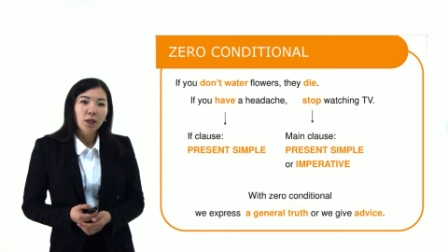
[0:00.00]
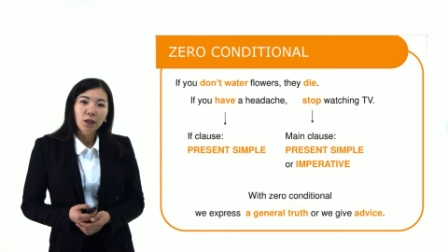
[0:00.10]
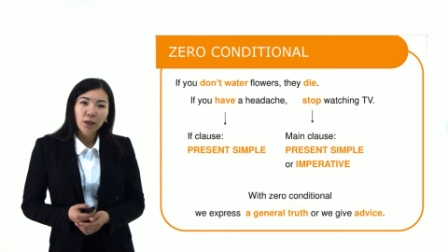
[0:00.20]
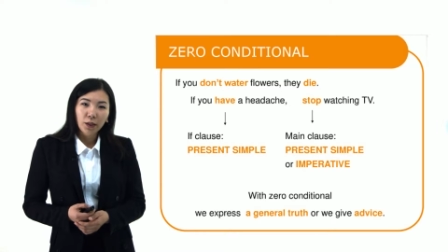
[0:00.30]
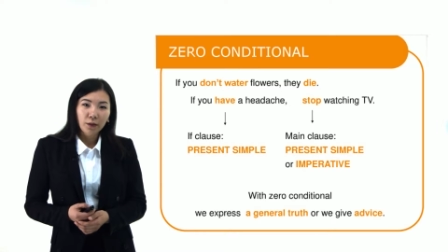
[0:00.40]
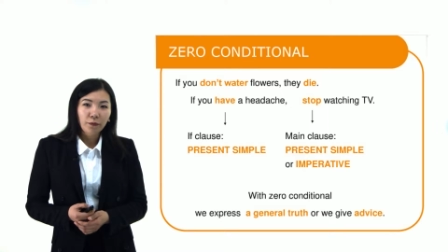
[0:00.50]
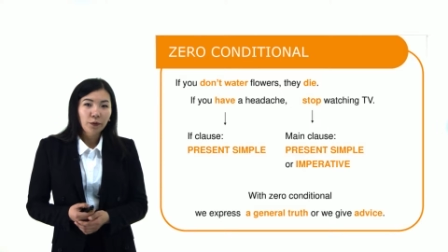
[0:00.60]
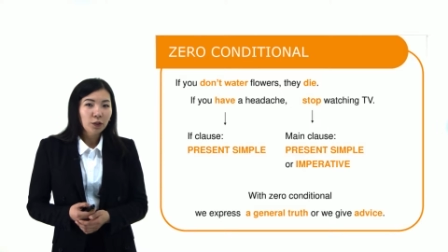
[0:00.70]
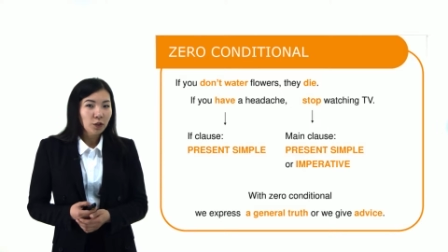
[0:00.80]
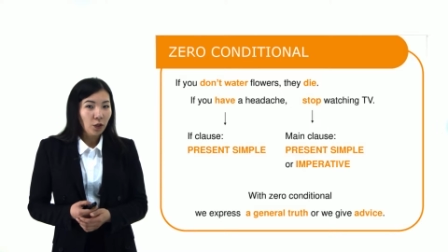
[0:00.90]
If
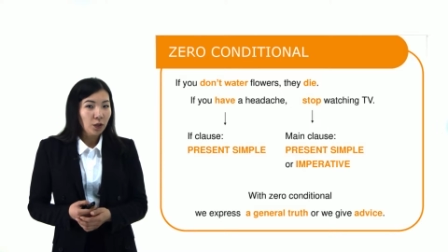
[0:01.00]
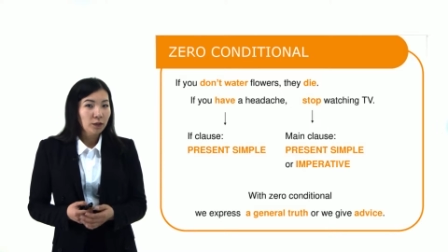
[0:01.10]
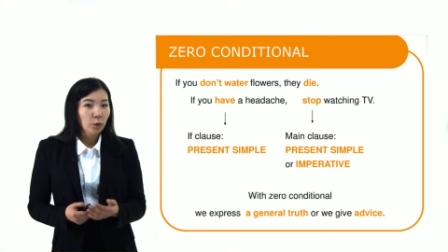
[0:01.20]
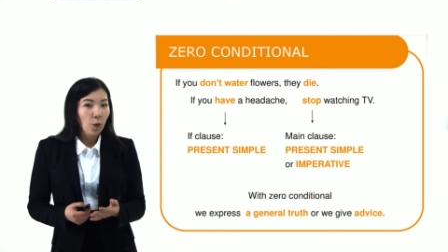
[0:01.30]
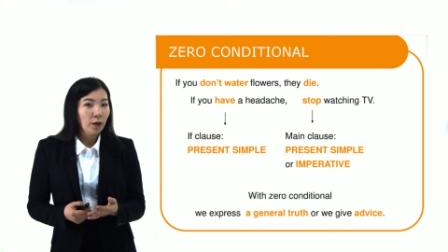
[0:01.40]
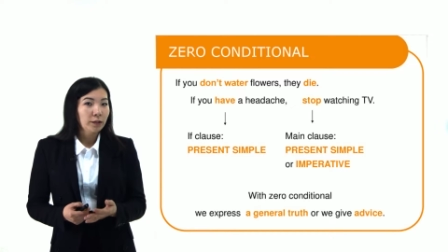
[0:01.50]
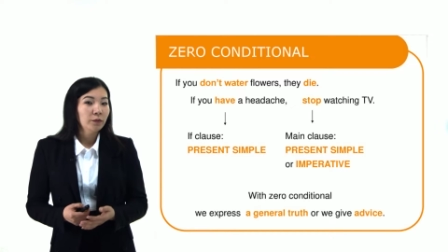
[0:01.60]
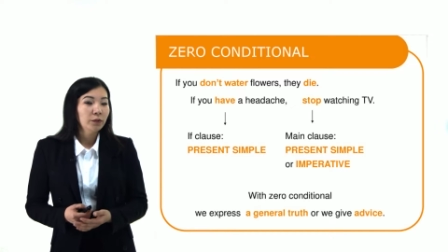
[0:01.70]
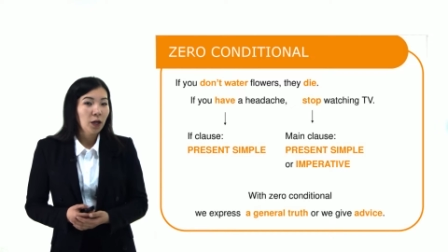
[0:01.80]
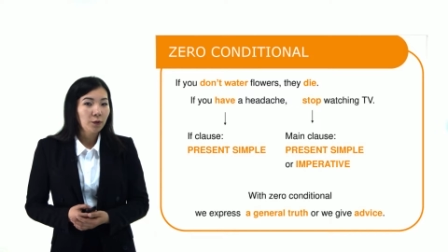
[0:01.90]
you don't water
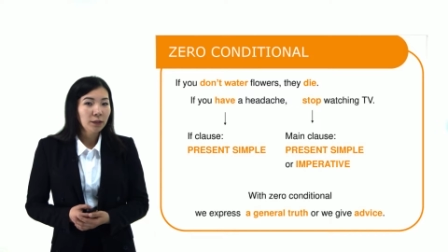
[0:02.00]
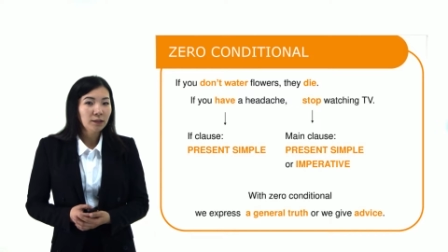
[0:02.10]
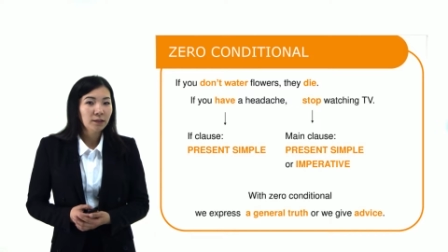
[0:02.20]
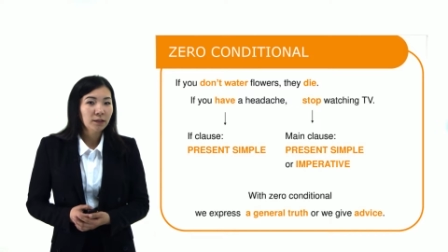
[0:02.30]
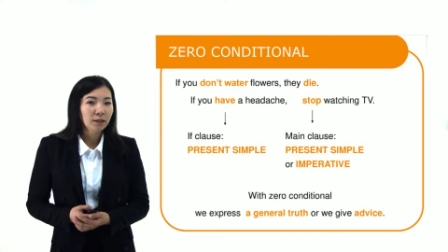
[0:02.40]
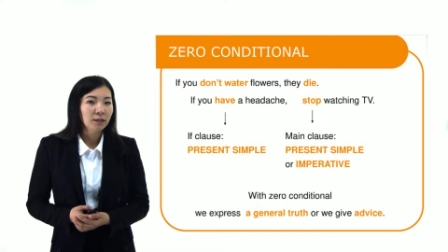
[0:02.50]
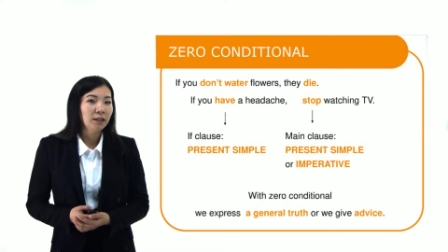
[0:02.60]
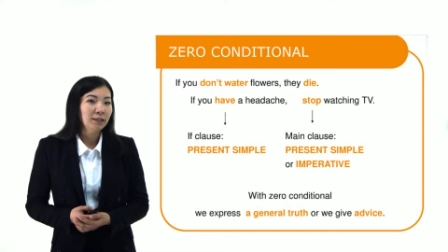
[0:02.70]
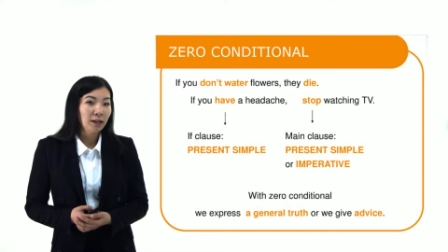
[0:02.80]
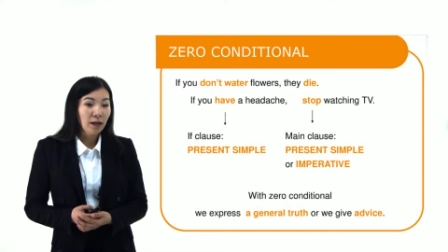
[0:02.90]
flowers, they
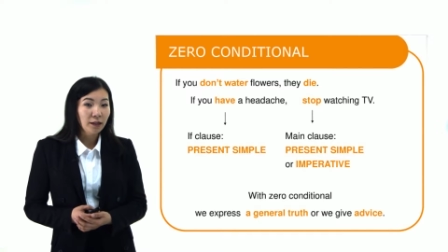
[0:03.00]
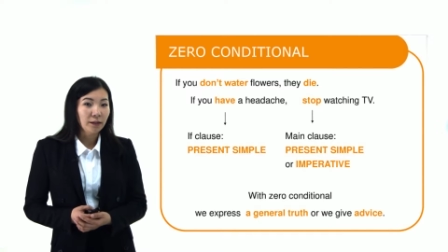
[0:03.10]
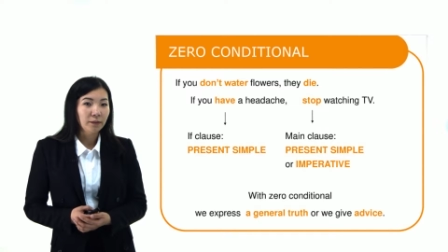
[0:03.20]
die.